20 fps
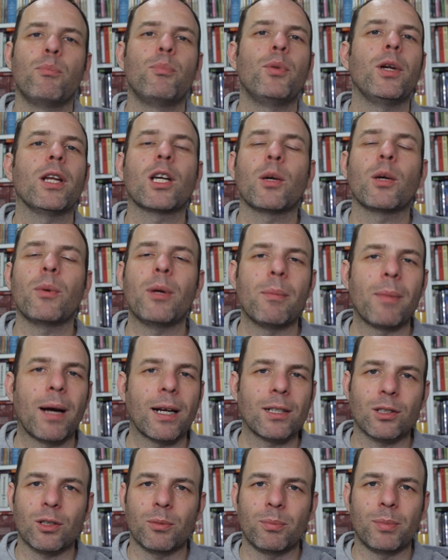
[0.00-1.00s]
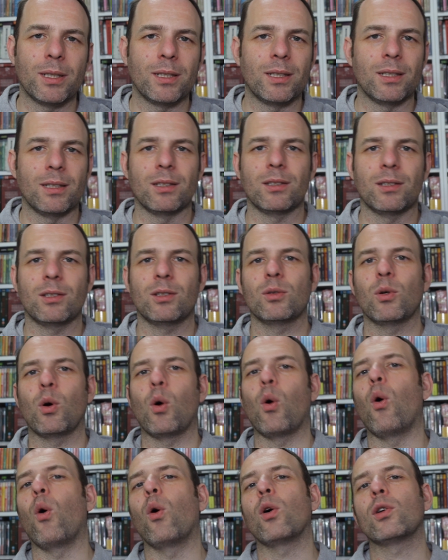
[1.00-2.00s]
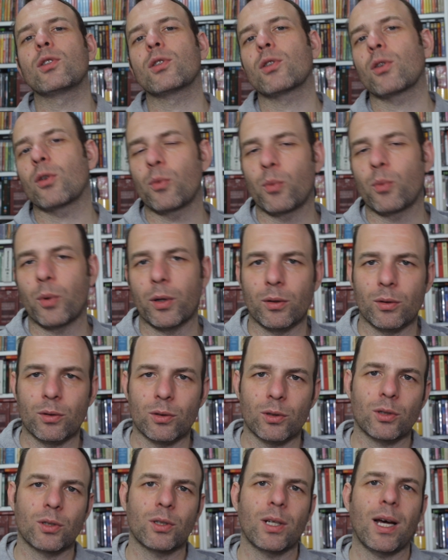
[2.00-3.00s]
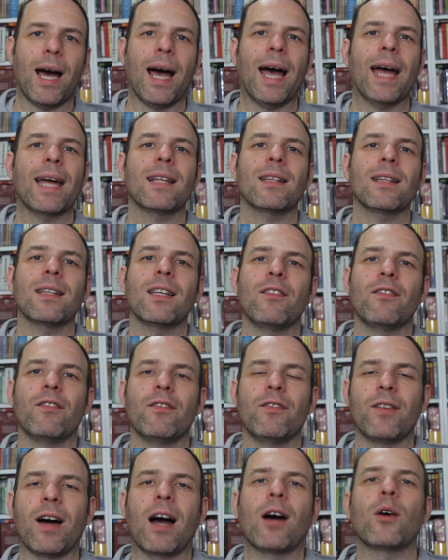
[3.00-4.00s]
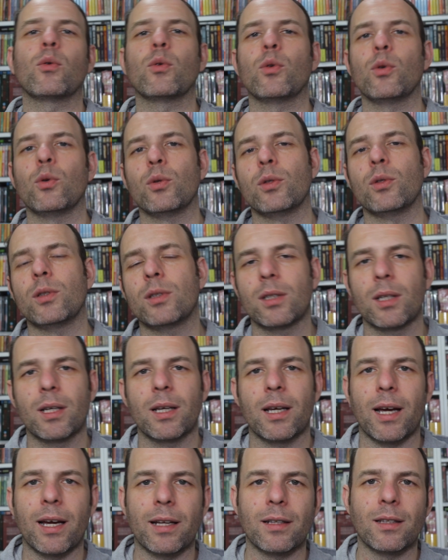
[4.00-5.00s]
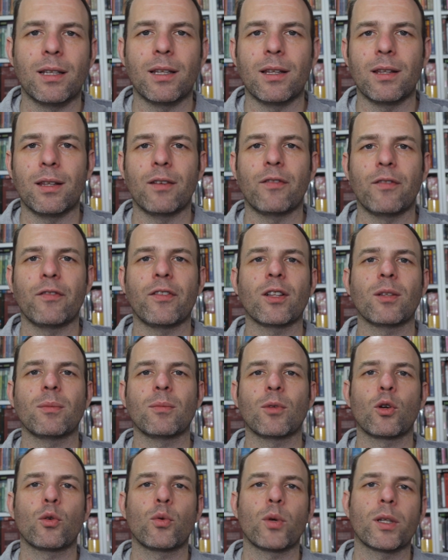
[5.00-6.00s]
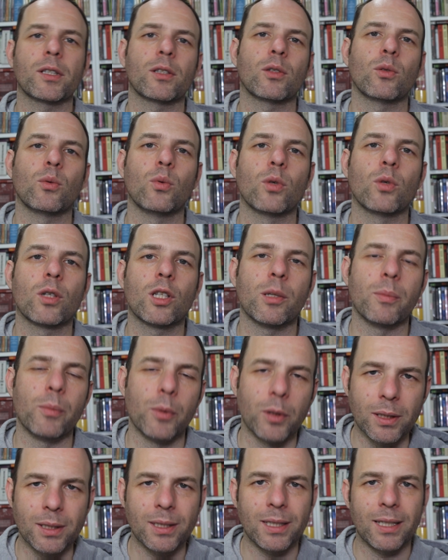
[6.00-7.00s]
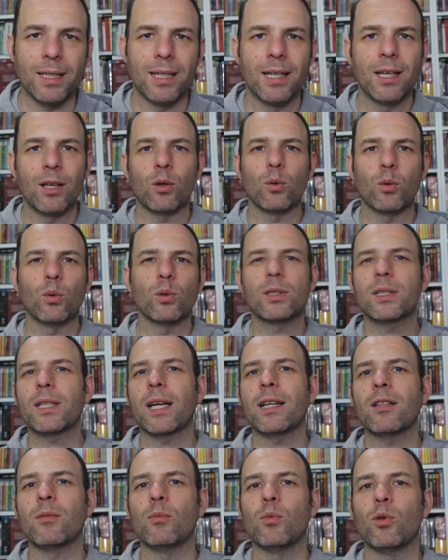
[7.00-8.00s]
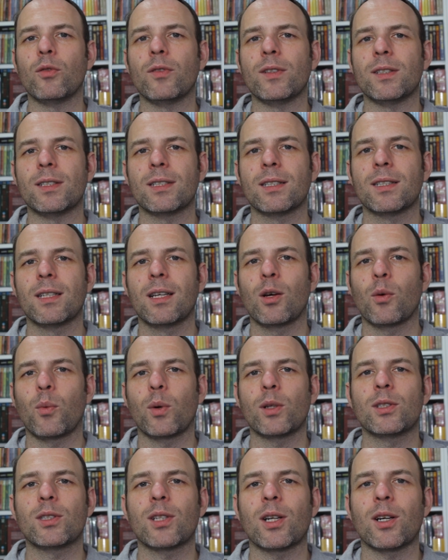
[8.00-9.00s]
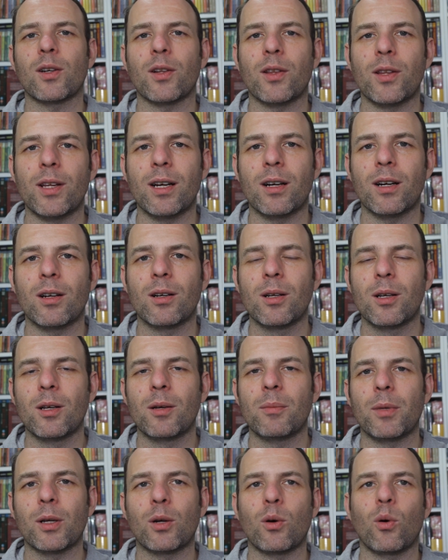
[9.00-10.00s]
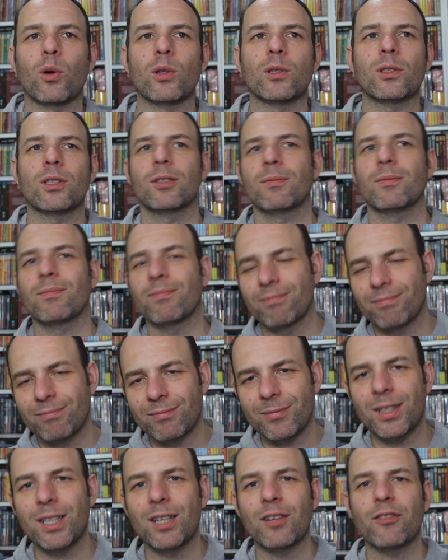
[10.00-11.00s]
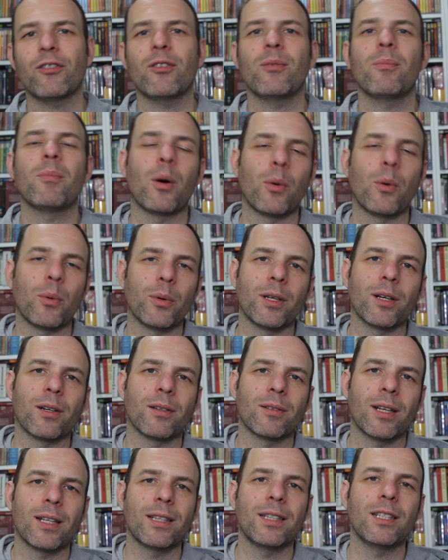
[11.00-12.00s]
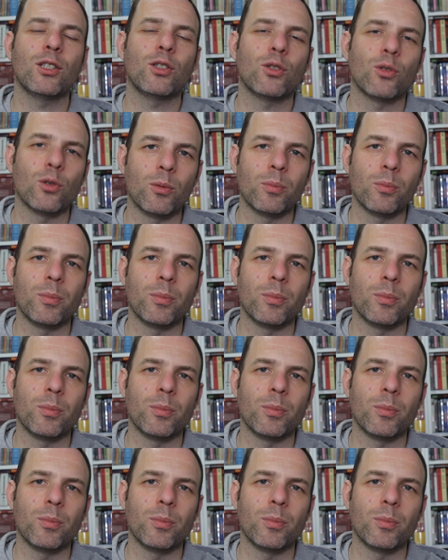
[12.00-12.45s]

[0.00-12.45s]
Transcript: breakaway masterpieces, Oscar winners, highly valued in the film critical community, those kind of movies, ones that are there because they're familiar and they should